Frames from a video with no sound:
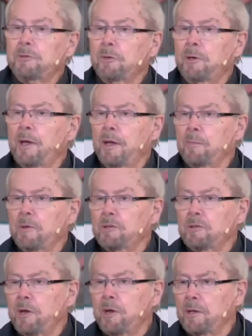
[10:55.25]
Those who
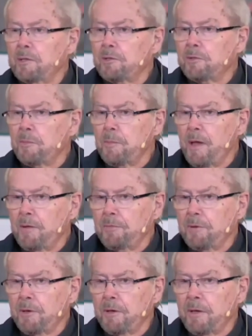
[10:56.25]
came in chains
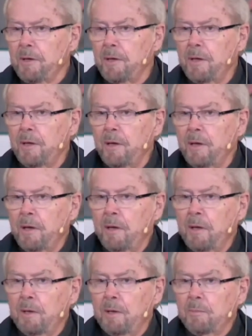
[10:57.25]
from Africa,
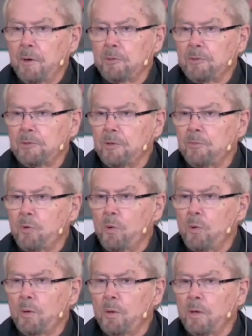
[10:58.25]

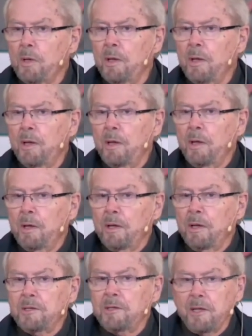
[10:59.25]
most of all,
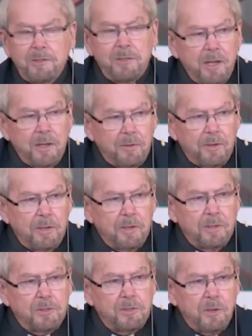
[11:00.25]
it has
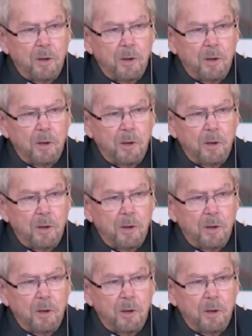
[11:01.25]
never